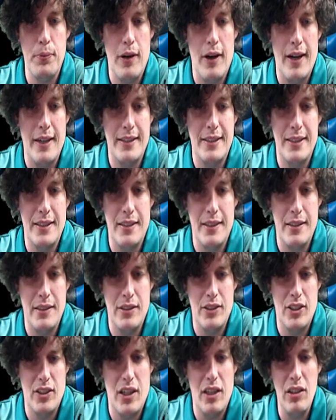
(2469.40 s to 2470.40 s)
but
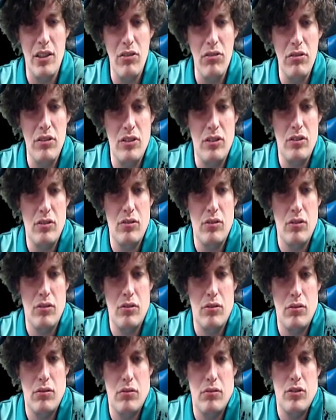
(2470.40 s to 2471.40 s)
a little
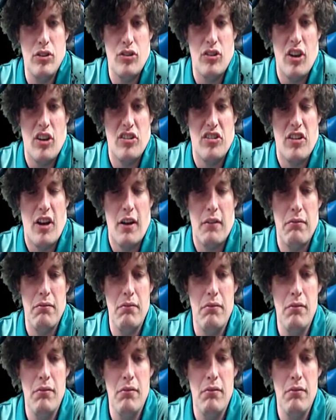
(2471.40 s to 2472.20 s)
disgusting.